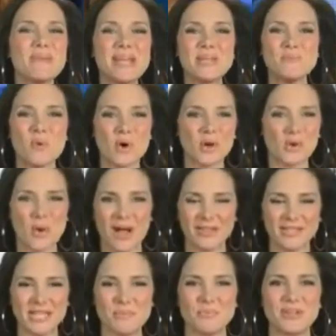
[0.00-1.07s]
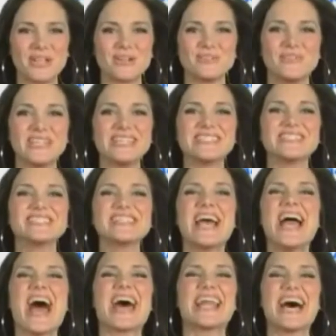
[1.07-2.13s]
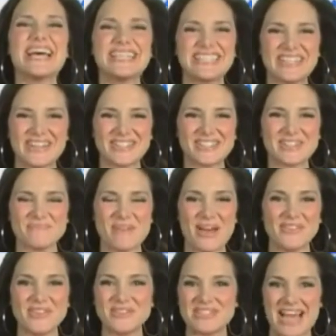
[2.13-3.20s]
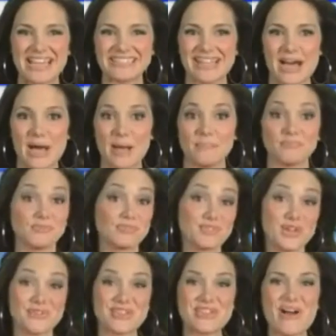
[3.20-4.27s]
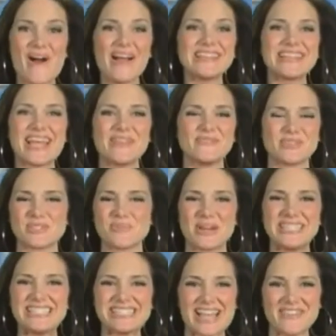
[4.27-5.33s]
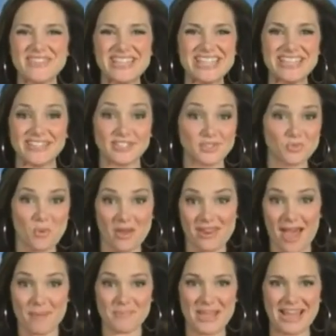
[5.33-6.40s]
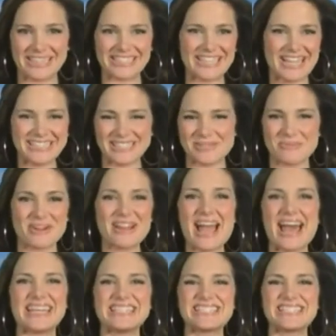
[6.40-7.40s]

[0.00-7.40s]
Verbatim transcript: many more quality pre-owned vehicles at HondaCarsOfBellevue.com. Serving the heartland for 27 years, one happy Honda customer at a